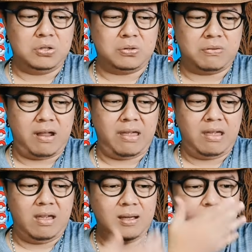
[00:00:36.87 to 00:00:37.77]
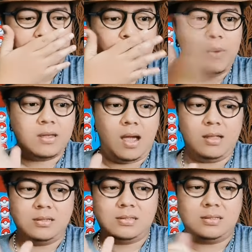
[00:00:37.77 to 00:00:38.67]
to cry. Oh my
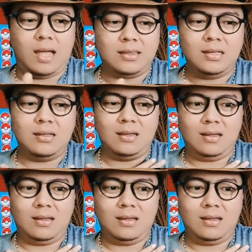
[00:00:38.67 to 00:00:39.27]
god, I think